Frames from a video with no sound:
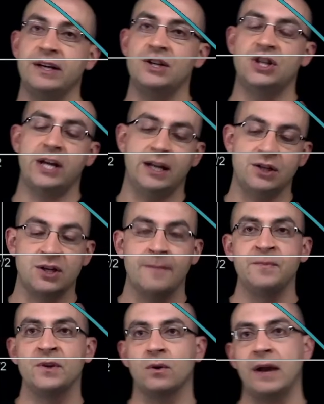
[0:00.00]
change
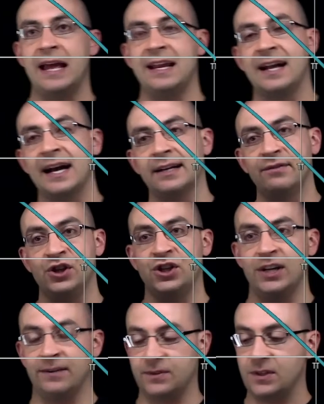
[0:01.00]
or any kind of
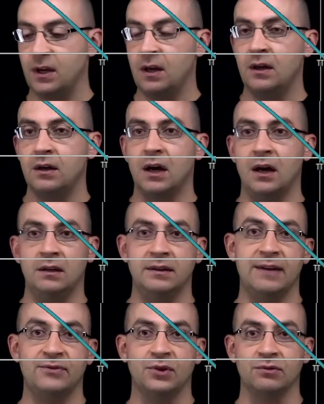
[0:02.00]
shift
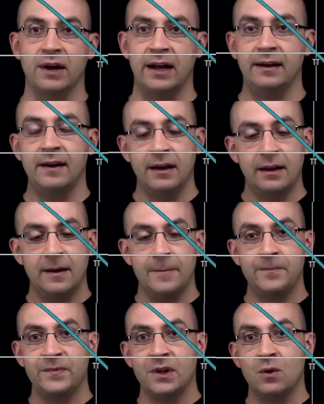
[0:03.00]
left or right.
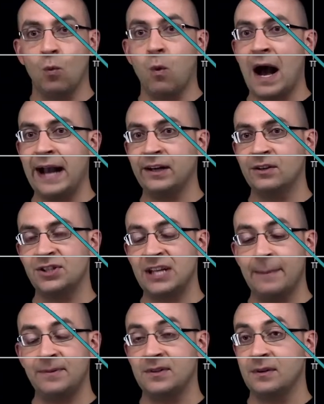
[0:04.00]

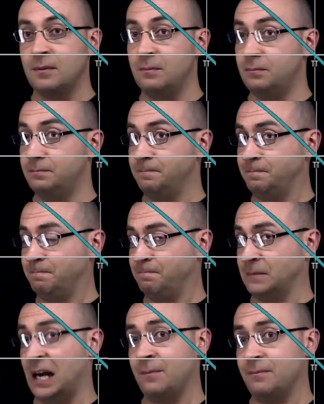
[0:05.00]
Y-intercept,
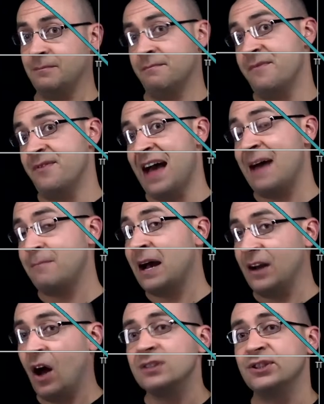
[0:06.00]
well, that might
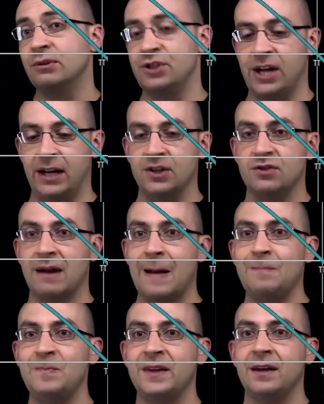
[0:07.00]
also change, right?
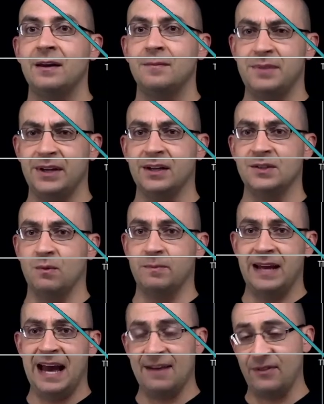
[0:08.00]
Because when we
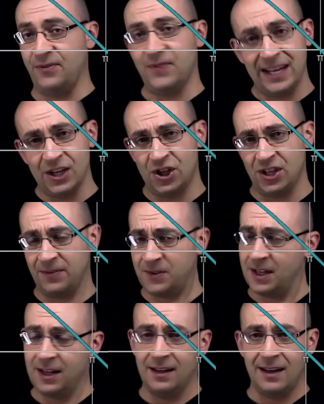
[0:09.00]
have a phase shift,
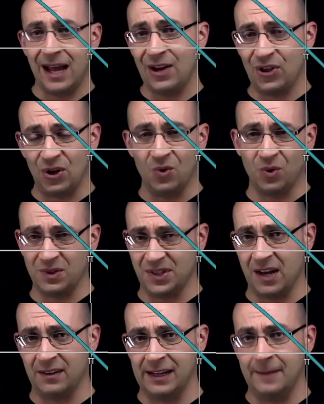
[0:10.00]
anything
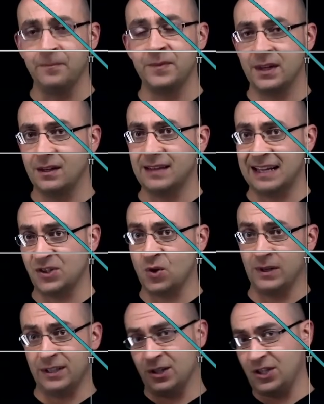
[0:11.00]
horizontally, that's
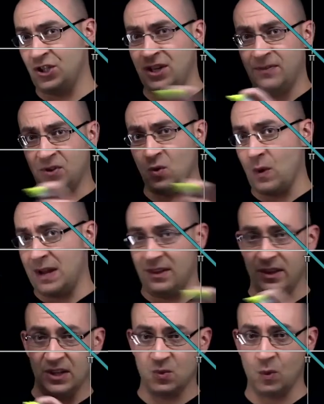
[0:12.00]
going to shift the way that
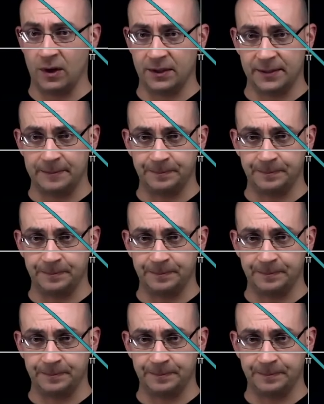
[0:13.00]
this works.